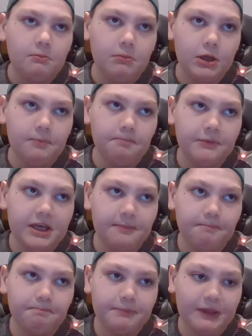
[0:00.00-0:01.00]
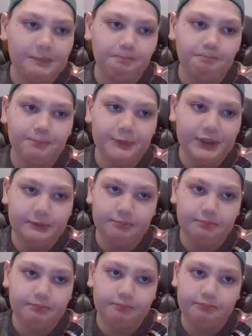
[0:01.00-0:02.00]
But yeah, it
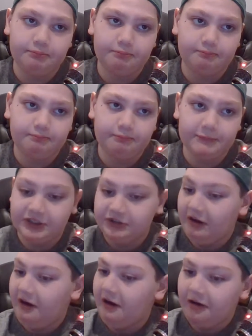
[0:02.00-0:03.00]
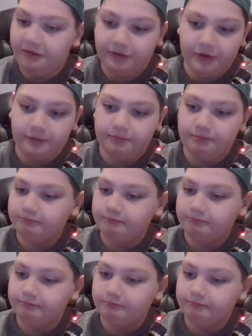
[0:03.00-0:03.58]
it's awful.